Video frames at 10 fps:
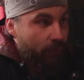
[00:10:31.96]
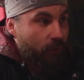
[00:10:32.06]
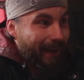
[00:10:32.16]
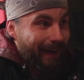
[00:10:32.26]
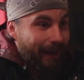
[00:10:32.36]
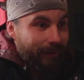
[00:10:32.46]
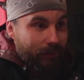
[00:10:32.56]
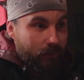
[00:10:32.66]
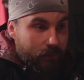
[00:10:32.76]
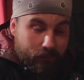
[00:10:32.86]
even tried to add a
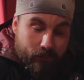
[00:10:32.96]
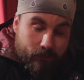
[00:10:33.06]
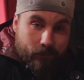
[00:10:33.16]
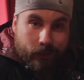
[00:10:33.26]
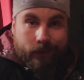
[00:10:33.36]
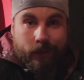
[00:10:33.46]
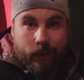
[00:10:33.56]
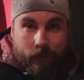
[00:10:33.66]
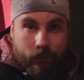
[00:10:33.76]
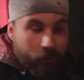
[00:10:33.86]
little
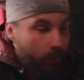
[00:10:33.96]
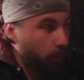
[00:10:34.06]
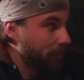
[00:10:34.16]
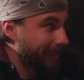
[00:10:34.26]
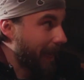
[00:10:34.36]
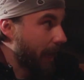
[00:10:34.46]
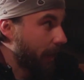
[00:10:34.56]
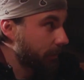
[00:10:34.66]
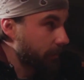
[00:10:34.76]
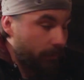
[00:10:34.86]
excitement or a little
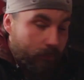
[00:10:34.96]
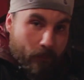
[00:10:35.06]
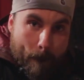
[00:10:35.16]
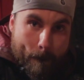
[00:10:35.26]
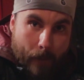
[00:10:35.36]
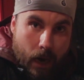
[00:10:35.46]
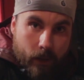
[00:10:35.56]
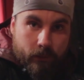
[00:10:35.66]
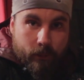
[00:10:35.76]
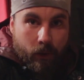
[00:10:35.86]
pizzazz, a little
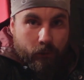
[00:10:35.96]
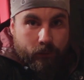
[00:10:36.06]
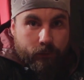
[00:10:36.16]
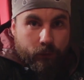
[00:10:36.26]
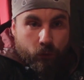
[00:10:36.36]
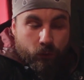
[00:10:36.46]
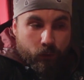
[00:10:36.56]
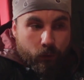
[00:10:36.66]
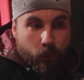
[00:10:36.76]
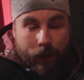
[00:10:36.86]
sparks
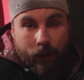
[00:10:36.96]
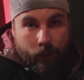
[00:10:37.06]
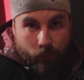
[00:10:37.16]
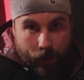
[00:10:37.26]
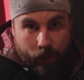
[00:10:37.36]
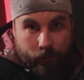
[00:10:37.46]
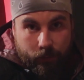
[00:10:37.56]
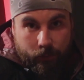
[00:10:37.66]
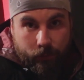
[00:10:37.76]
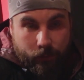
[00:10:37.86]
to the way I read it,
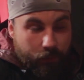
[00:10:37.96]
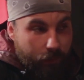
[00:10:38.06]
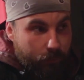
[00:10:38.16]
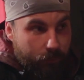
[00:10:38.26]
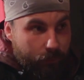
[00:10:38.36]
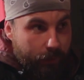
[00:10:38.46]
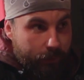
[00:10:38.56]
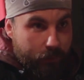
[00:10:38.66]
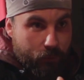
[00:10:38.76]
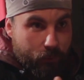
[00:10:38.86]
you know,
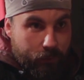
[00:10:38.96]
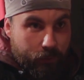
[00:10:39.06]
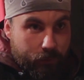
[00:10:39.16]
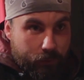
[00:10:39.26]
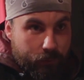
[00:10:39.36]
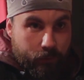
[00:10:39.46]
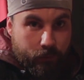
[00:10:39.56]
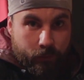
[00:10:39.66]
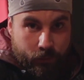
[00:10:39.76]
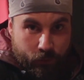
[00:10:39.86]
like they do in
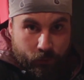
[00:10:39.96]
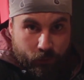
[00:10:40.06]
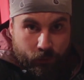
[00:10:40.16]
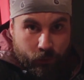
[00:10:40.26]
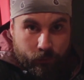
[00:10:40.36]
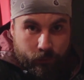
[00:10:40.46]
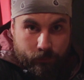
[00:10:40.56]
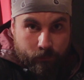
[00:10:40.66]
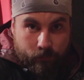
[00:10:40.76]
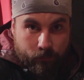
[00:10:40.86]
the
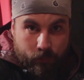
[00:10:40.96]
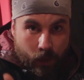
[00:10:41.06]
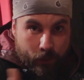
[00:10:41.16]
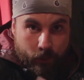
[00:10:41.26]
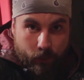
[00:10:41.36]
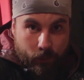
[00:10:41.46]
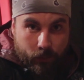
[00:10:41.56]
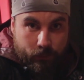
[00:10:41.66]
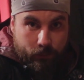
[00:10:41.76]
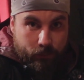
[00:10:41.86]
children
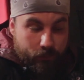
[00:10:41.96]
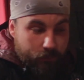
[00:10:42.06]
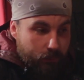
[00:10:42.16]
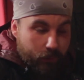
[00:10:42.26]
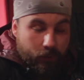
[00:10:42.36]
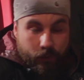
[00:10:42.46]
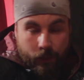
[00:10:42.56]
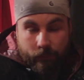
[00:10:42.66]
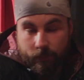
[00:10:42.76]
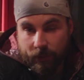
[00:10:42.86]
audiobooks. It
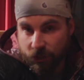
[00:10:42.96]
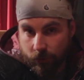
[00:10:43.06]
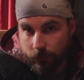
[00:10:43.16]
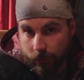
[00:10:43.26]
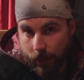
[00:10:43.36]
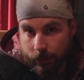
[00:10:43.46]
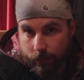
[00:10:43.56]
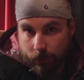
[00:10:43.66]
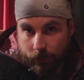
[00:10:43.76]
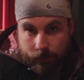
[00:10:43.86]
doesn't have to be children
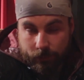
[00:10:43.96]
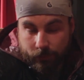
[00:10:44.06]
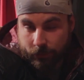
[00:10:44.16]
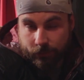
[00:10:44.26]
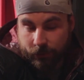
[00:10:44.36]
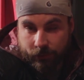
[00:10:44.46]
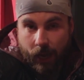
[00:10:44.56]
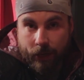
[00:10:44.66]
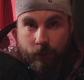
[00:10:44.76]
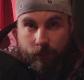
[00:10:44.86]
audiobooks, but just
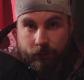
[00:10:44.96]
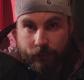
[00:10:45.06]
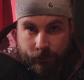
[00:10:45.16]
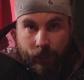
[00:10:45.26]
audiobooks in